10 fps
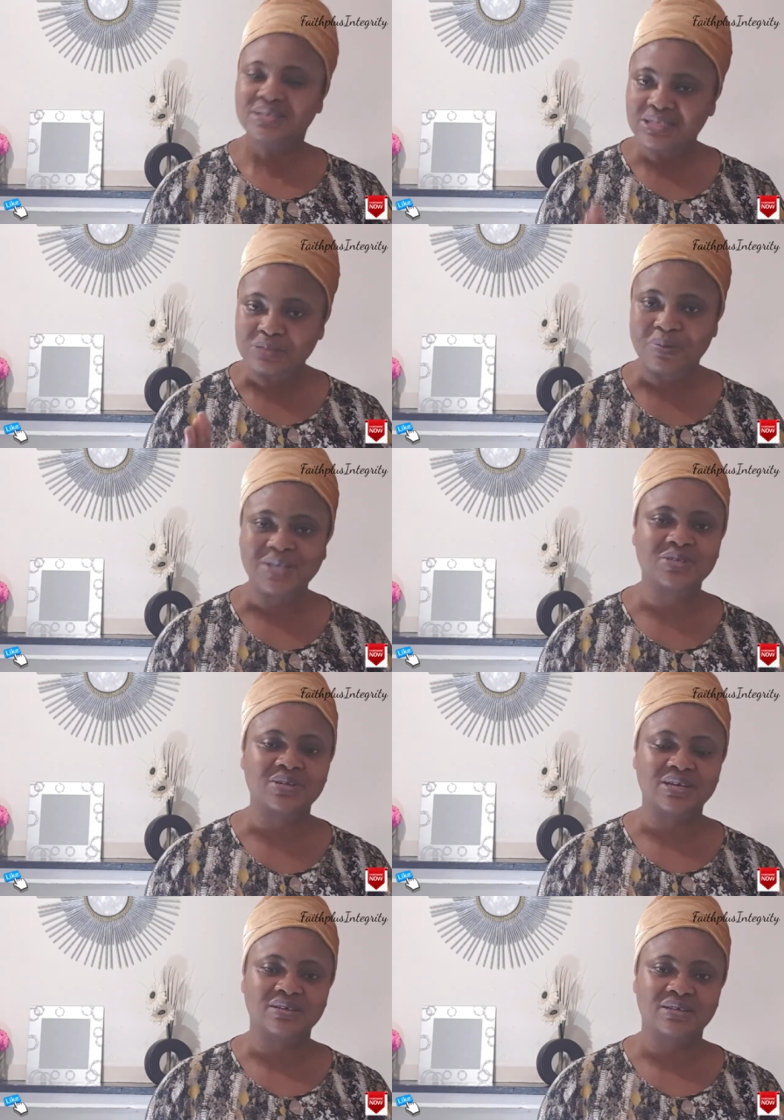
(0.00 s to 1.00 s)
This is
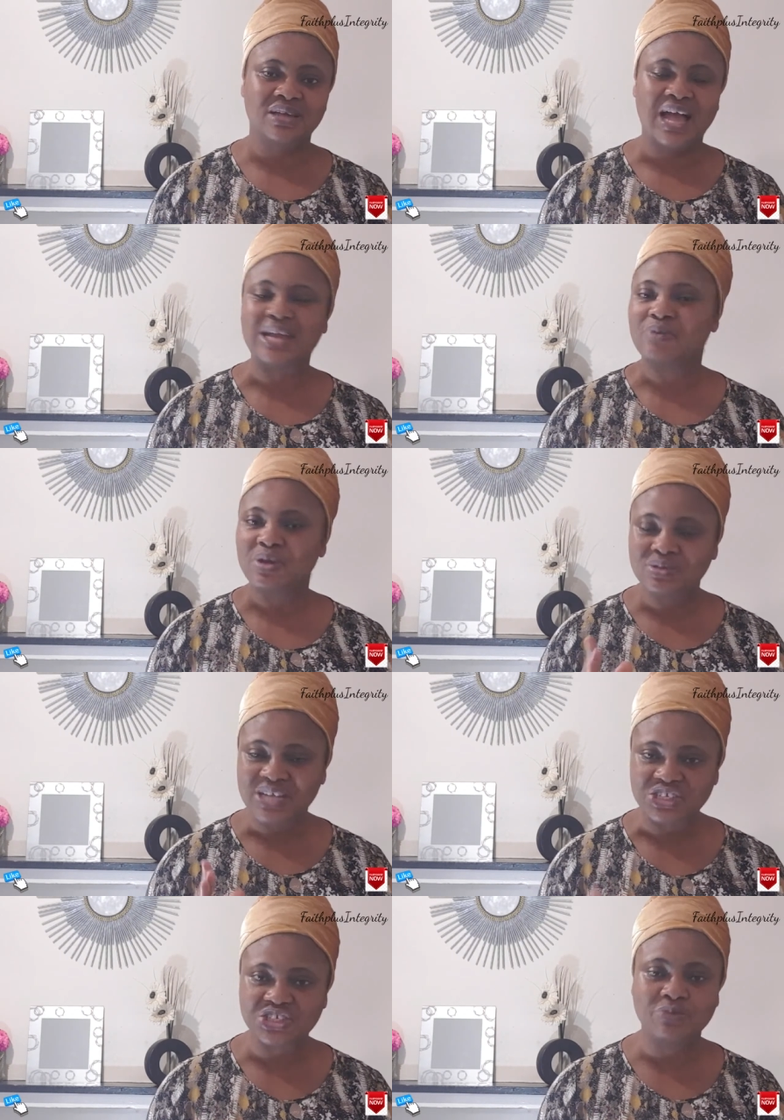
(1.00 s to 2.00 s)
personal. And they were
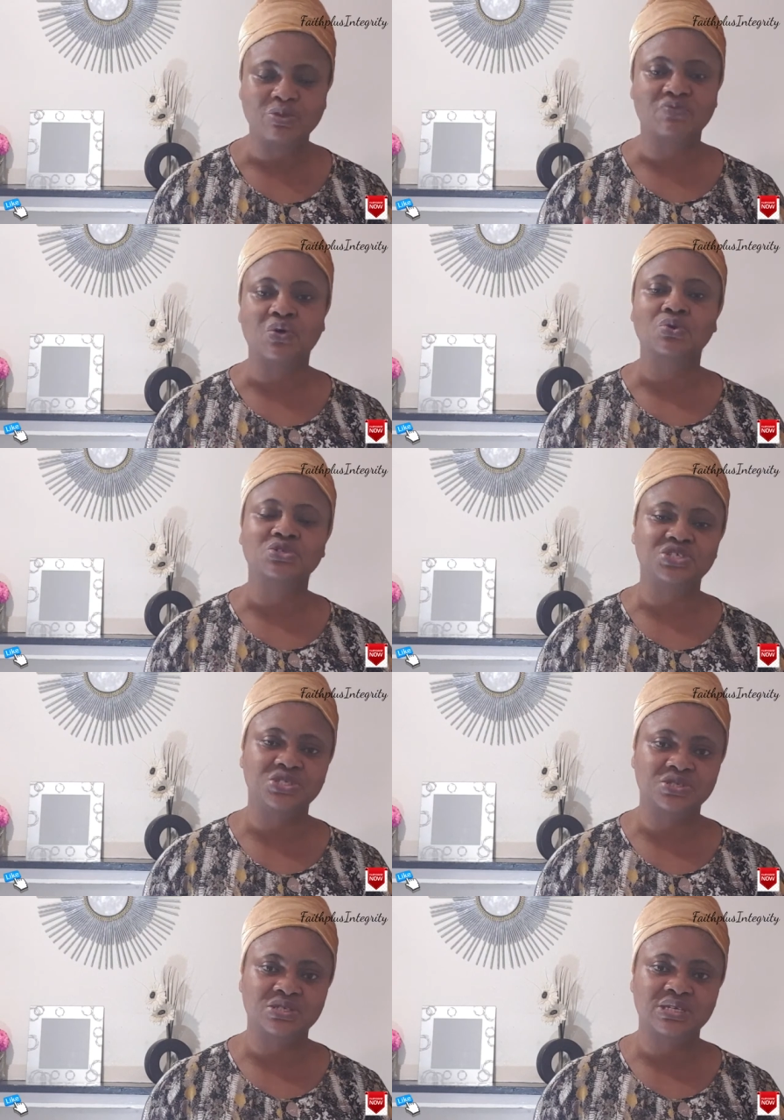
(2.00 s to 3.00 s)
not ashamed to follow
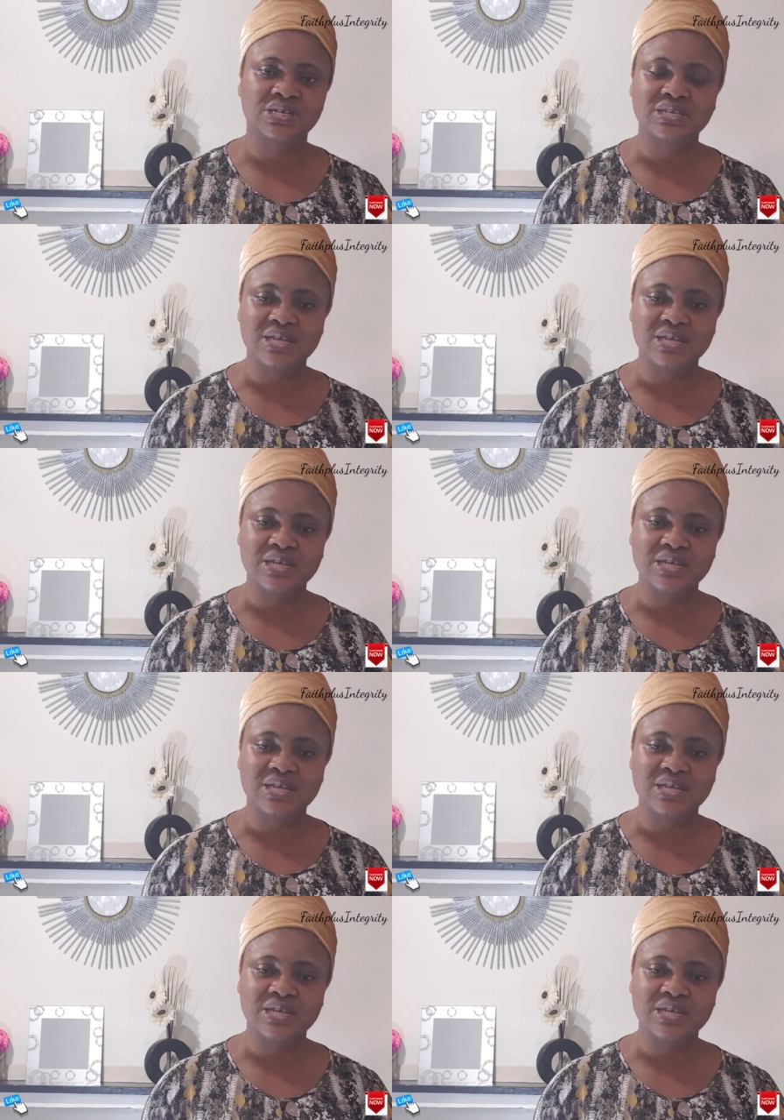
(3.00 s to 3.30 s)
Jesus.